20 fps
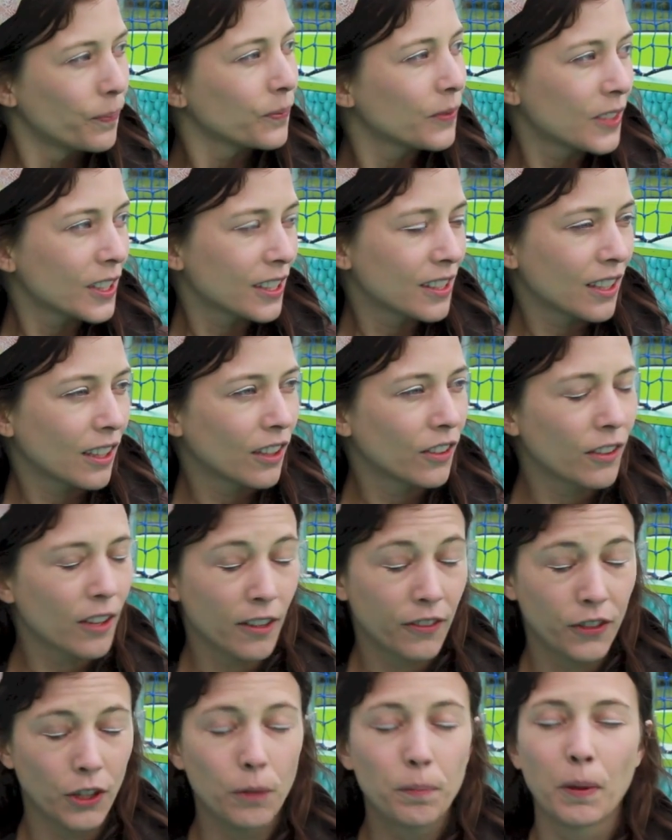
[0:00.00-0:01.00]
just
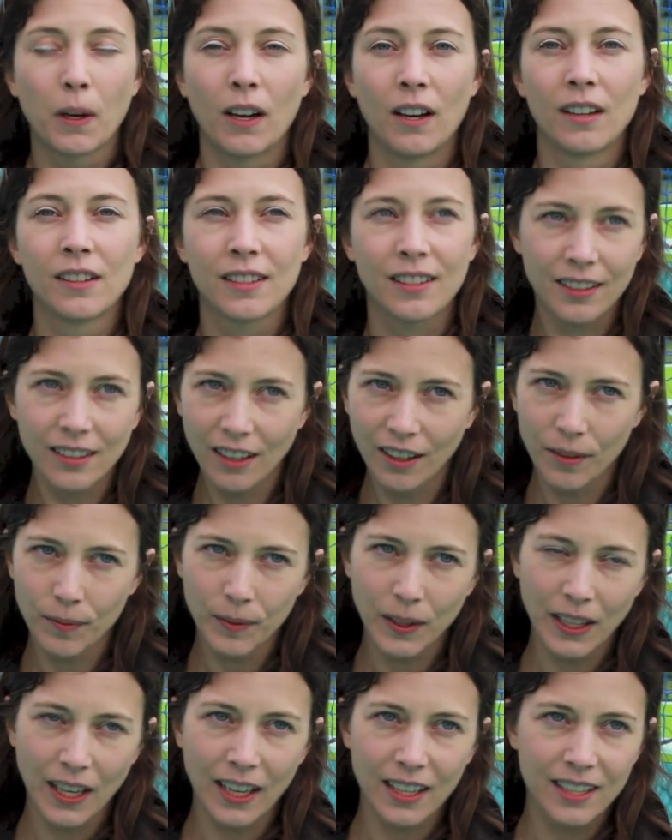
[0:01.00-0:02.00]
a few plants
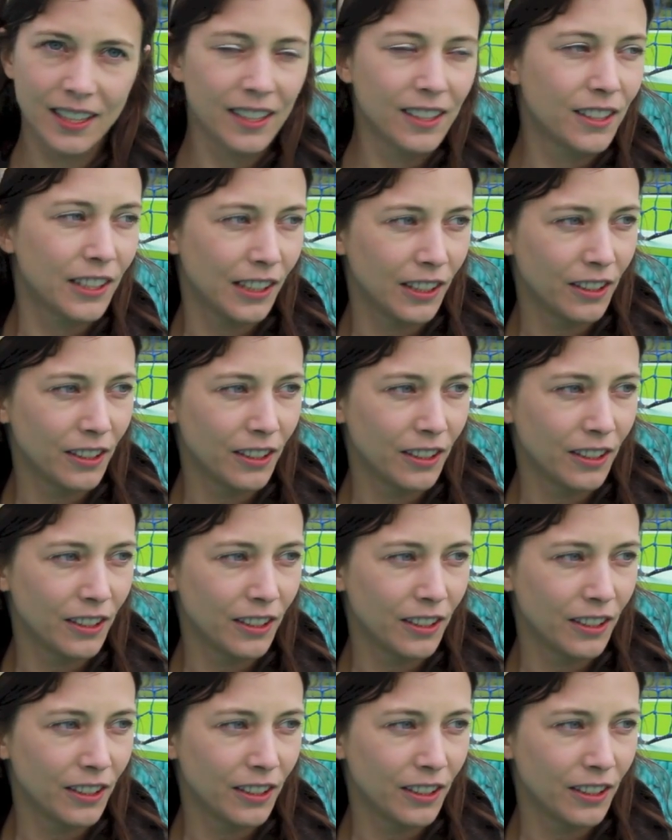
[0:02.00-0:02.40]
connected